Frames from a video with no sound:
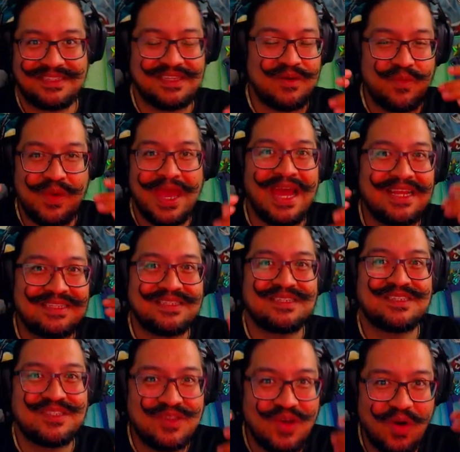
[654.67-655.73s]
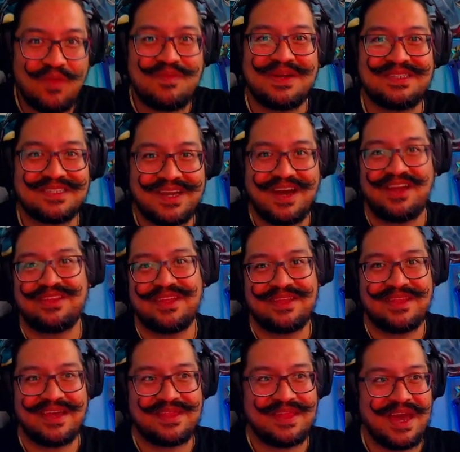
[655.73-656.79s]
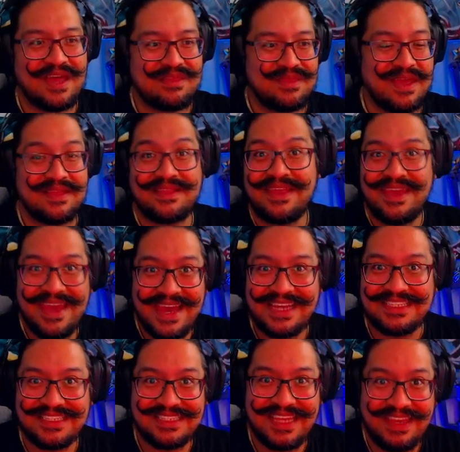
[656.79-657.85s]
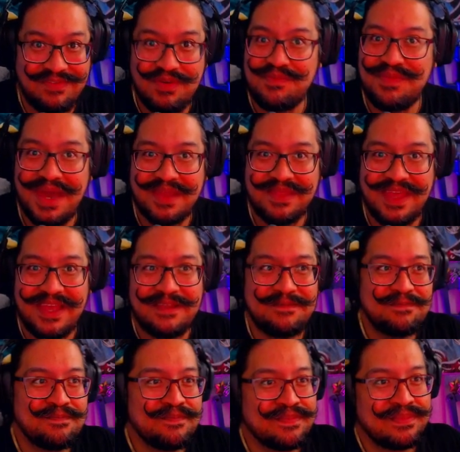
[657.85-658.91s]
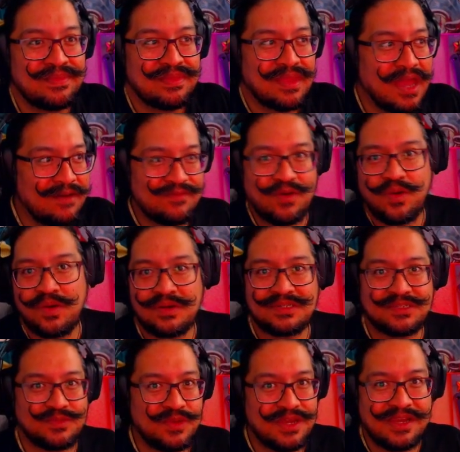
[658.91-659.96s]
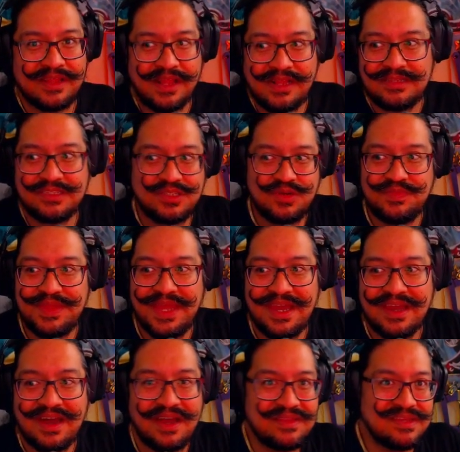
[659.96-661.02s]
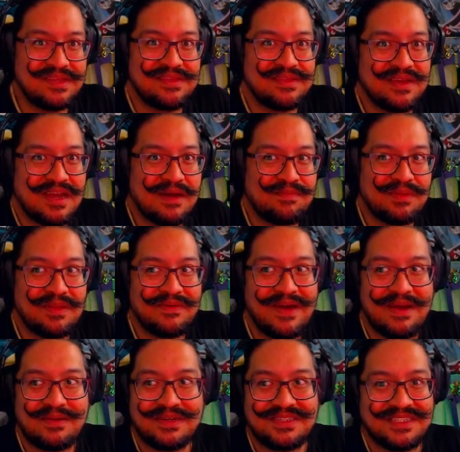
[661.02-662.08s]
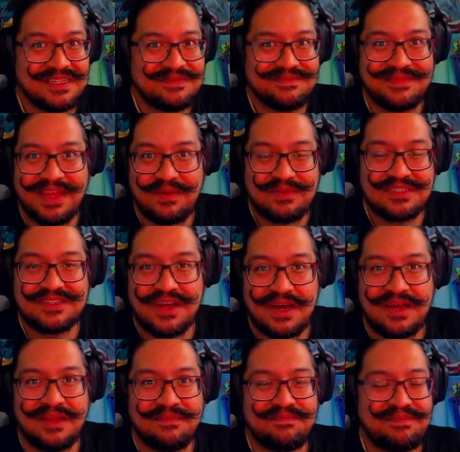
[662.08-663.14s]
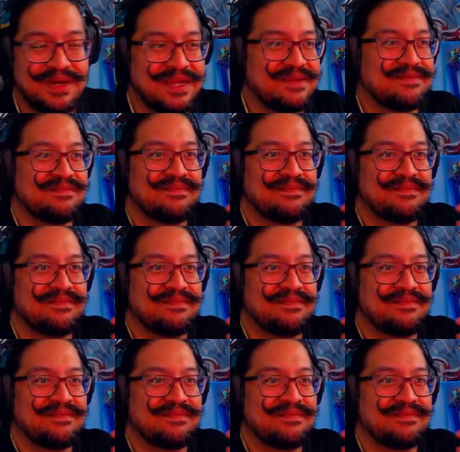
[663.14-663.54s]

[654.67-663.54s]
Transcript: that we had so much content like that that yes even back then of course we could consume that content in a couple of hours and it was gone but